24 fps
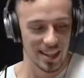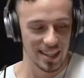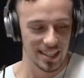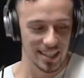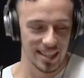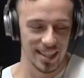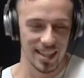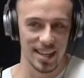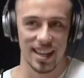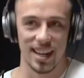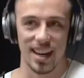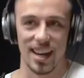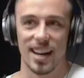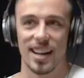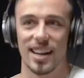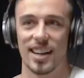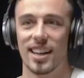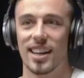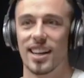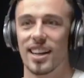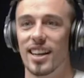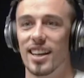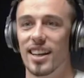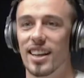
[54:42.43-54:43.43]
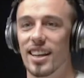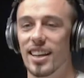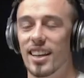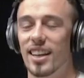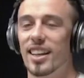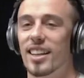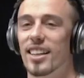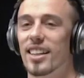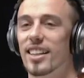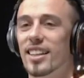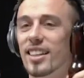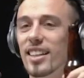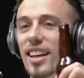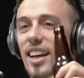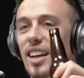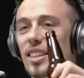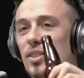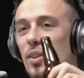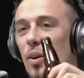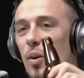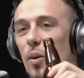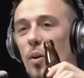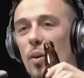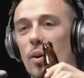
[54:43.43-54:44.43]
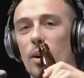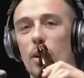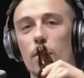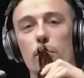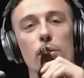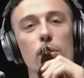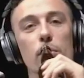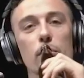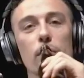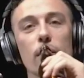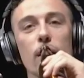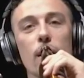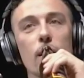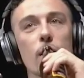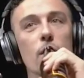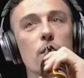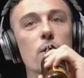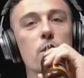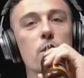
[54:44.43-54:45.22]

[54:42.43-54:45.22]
god, oh, that's shit. horrible, bro.